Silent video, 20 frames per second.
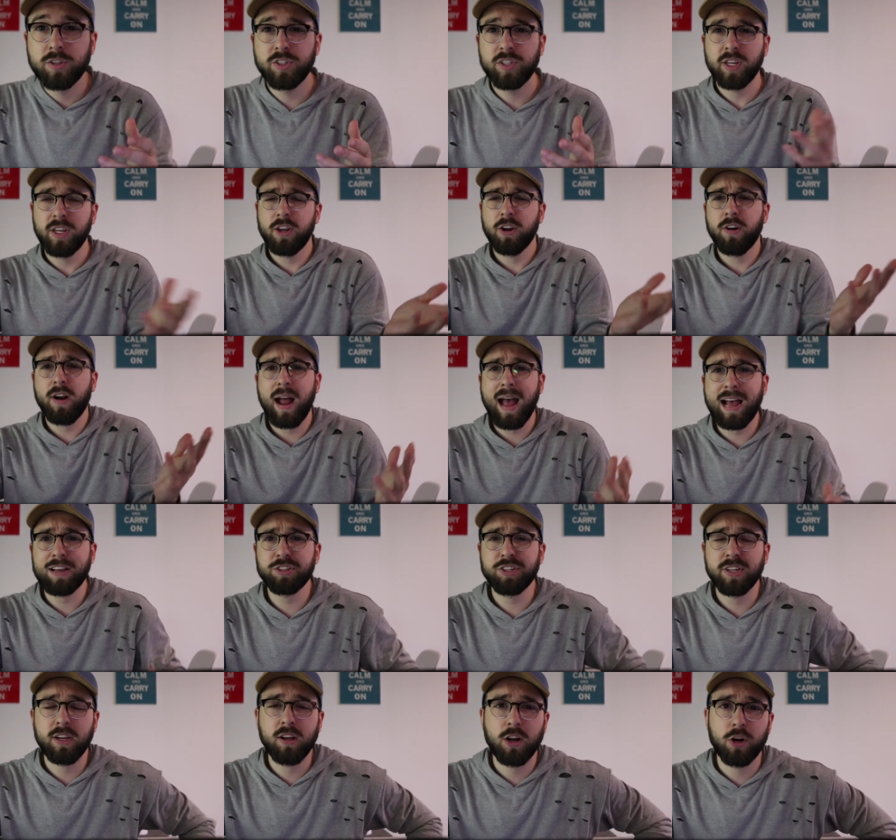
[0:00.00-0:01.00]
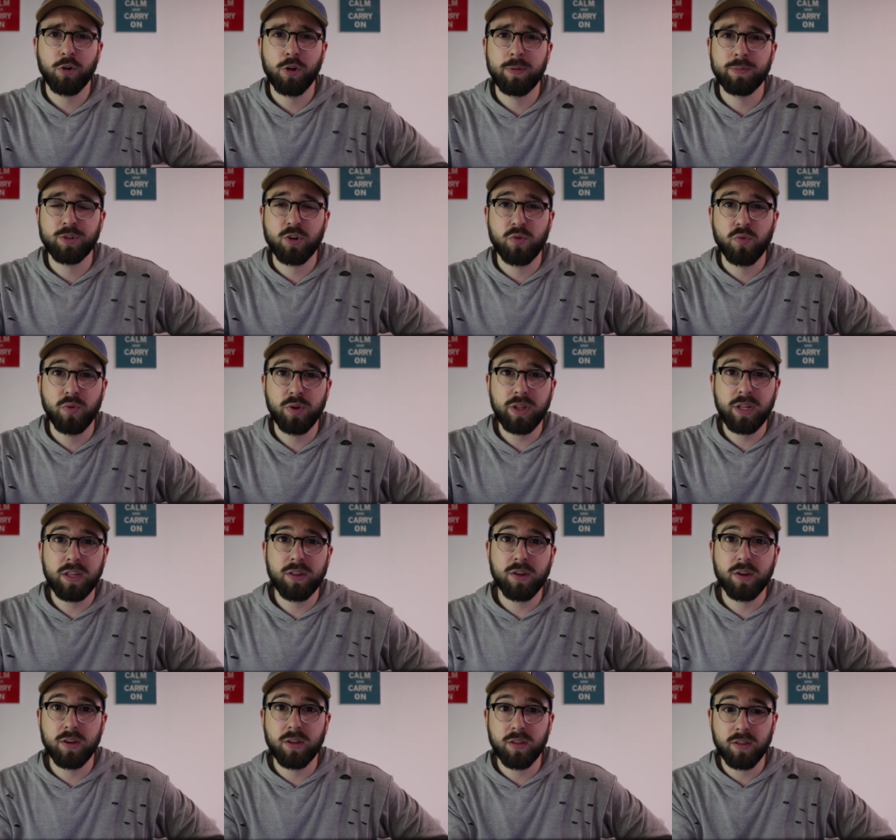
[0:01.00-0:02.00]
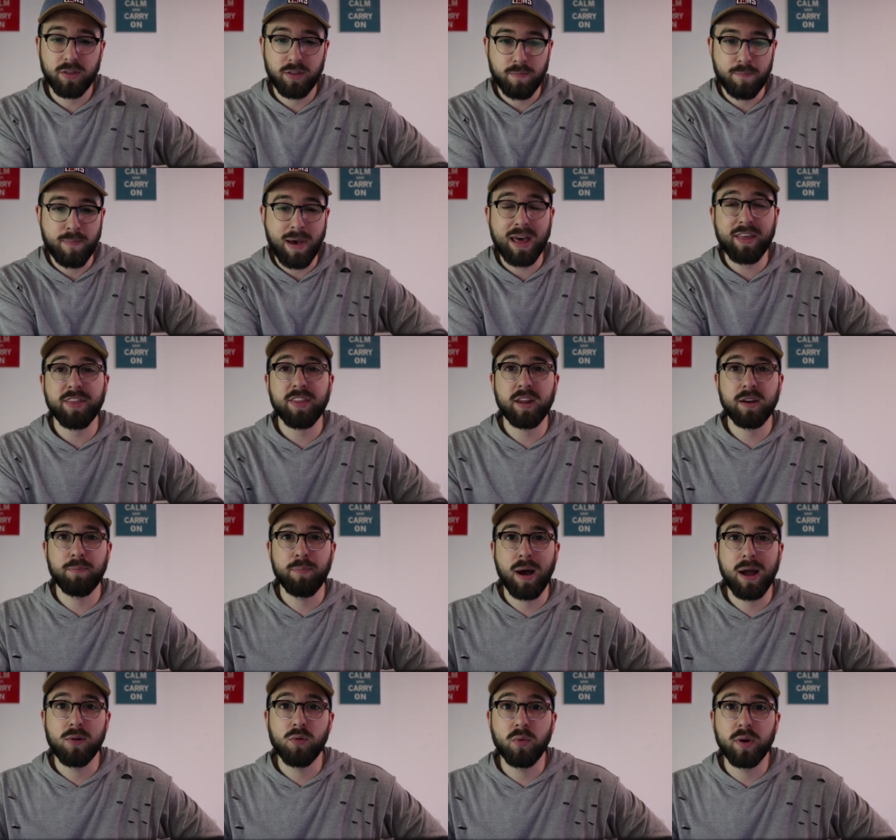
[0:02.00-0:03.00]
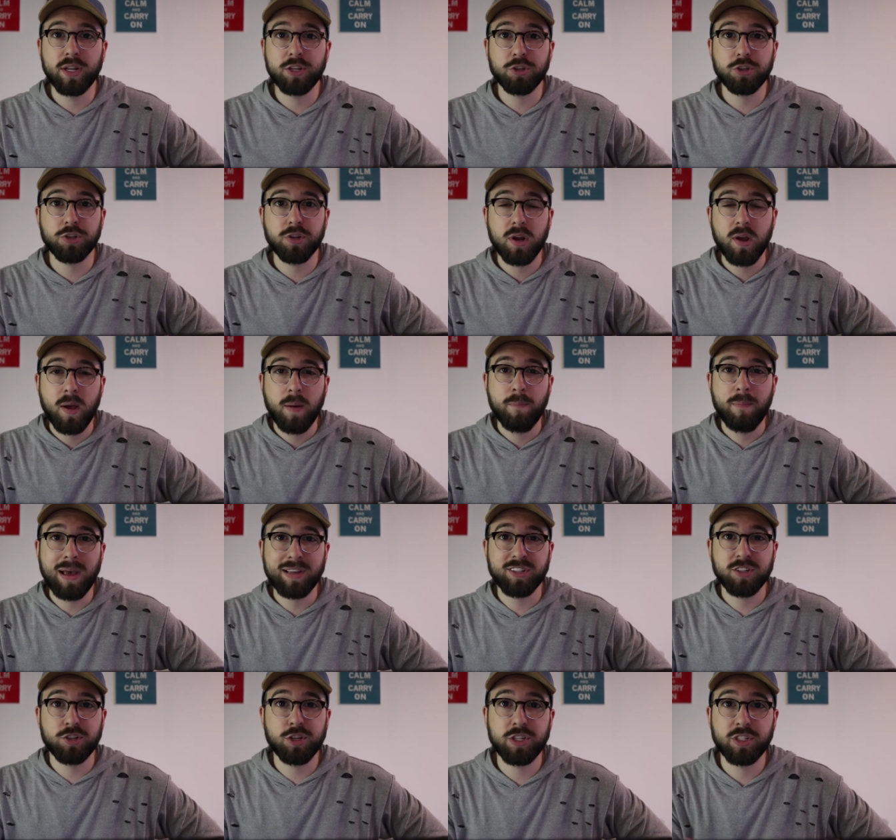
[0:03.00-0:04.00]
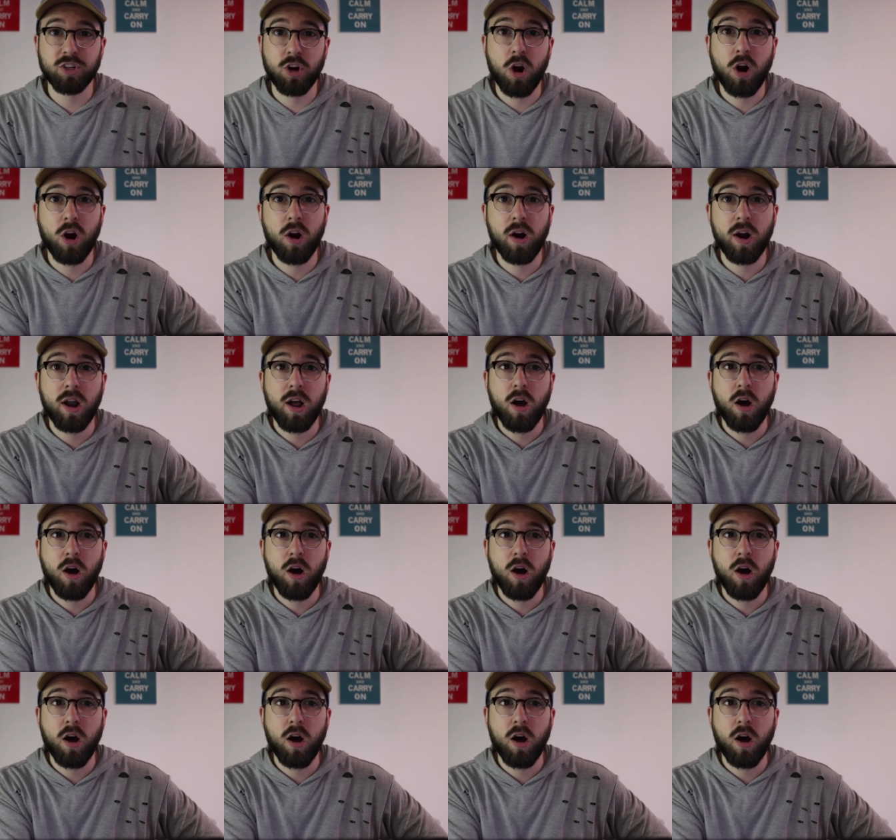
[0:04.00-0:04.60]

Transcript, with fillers: Secure hashing algorithms are really the, the method by which messages are